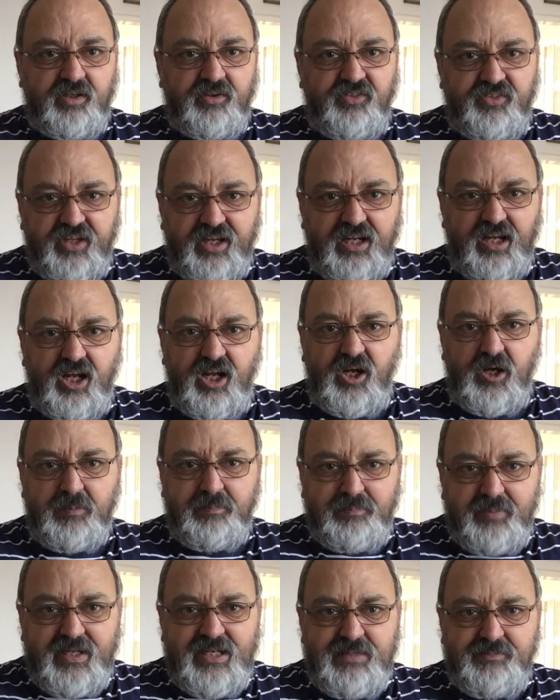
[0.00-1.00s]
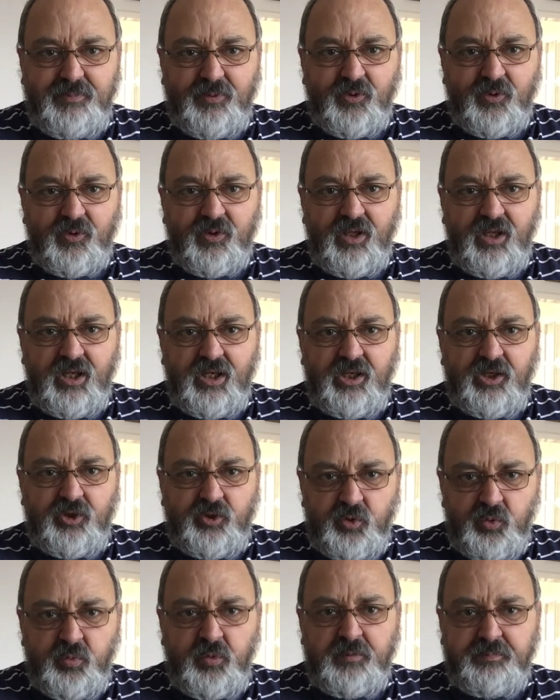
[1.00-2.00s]
There are people
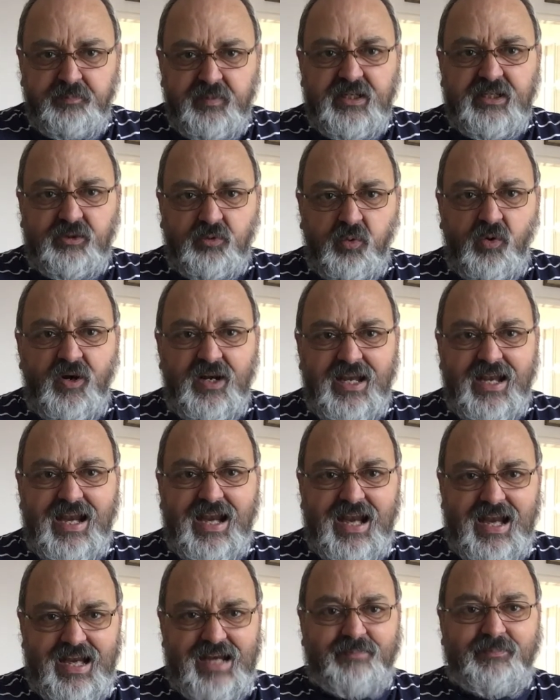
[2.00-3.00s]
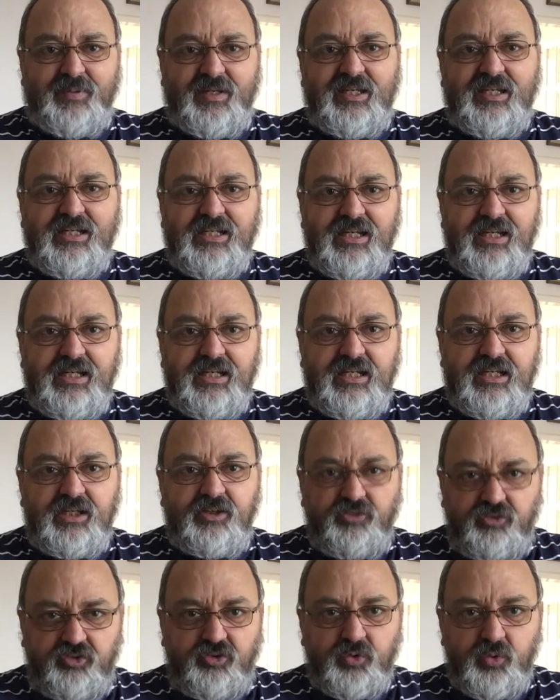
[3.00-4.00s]
who would be quite happy
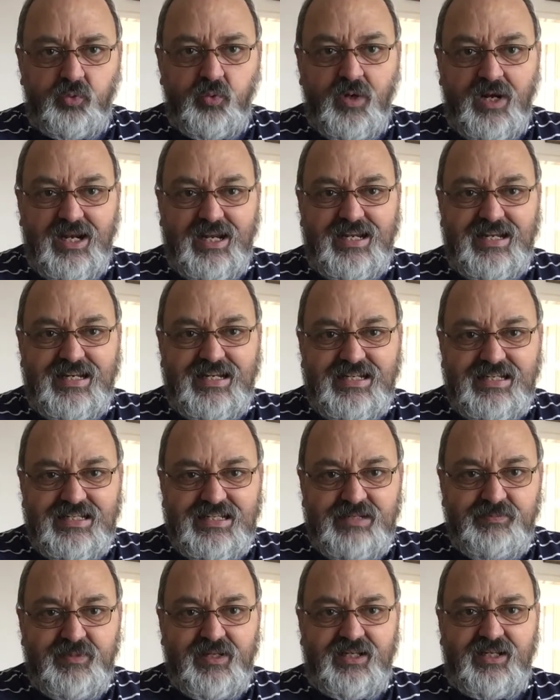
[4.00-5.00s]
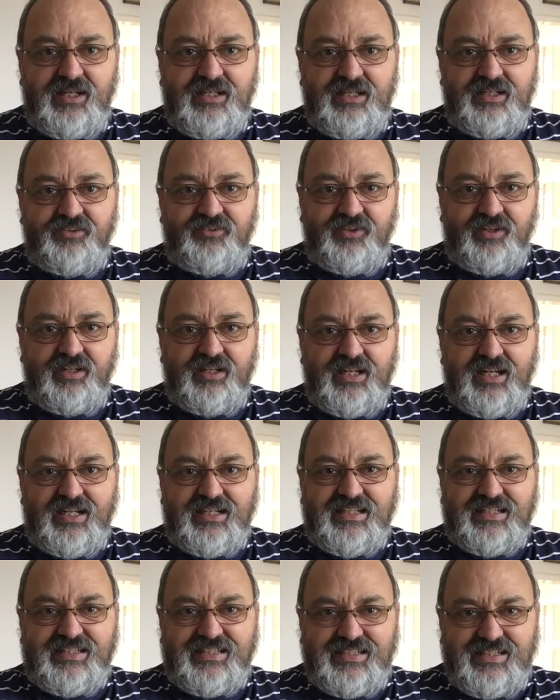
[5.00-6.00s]
to eliminate,
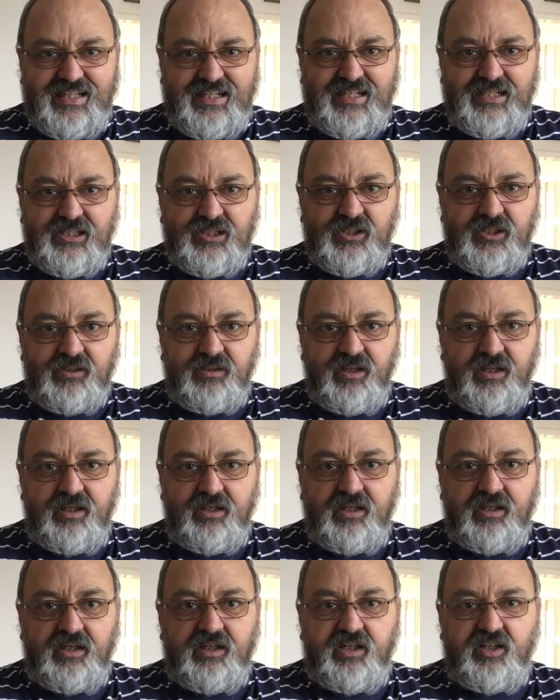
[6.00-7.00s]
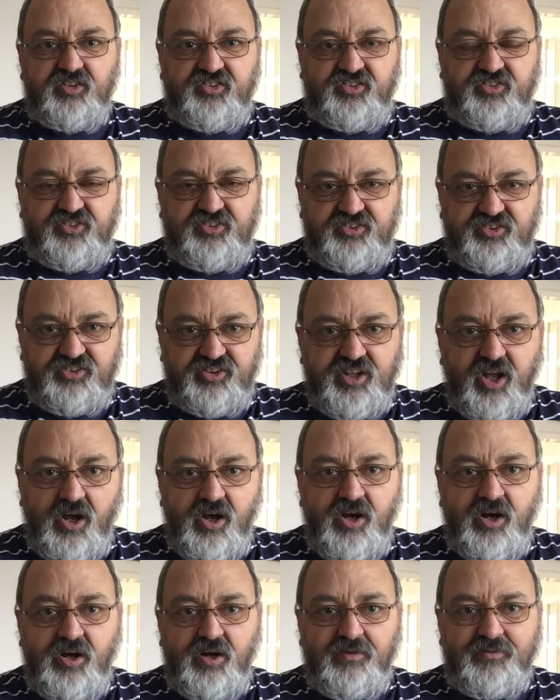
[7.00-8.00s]
kill,
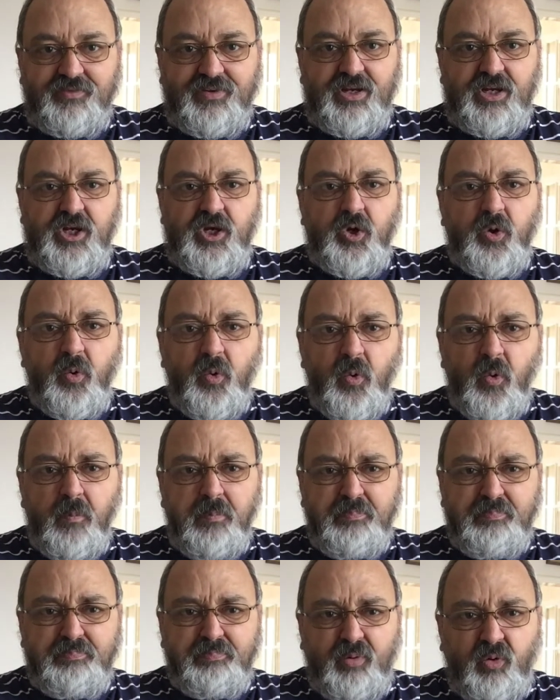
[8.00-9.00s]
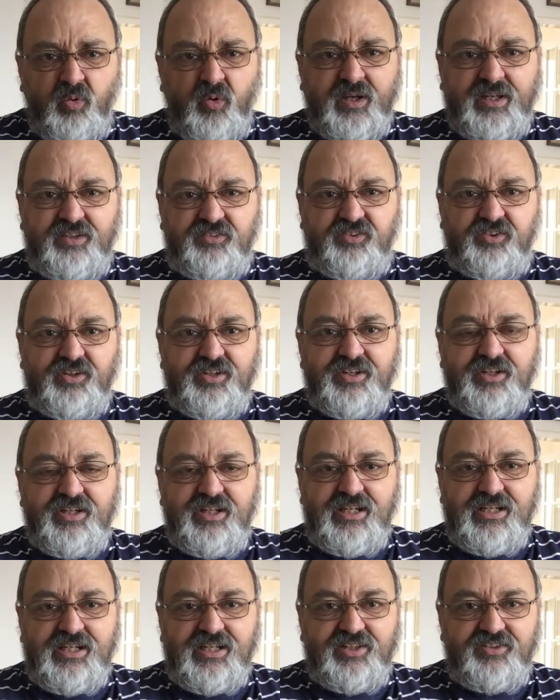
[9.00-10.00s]
starve, or
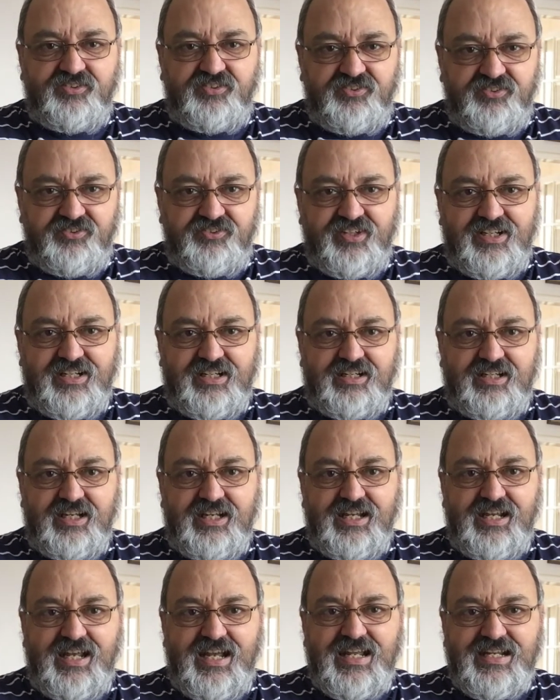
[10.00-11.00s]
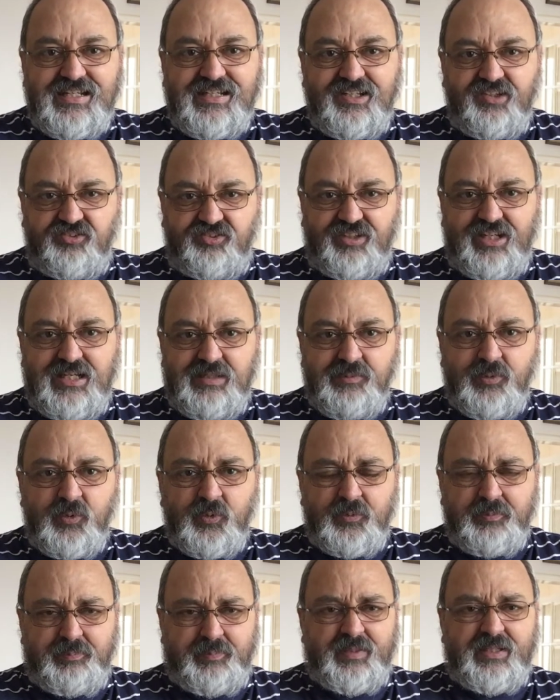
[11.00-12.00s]
poison sick and
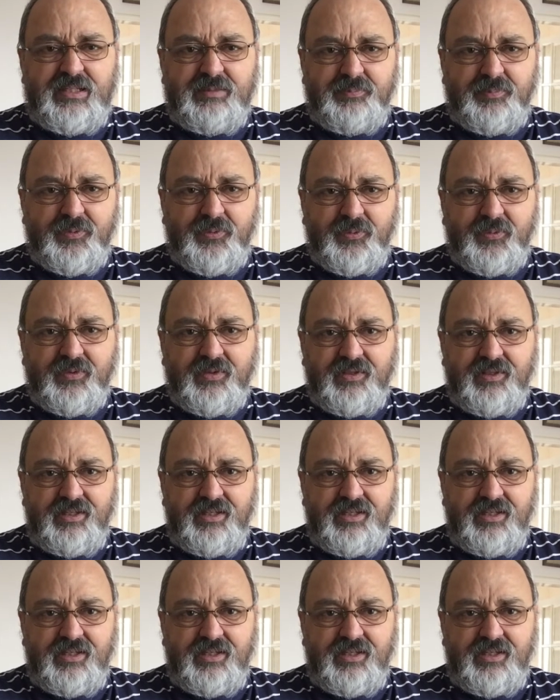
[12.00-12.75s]
disabled people.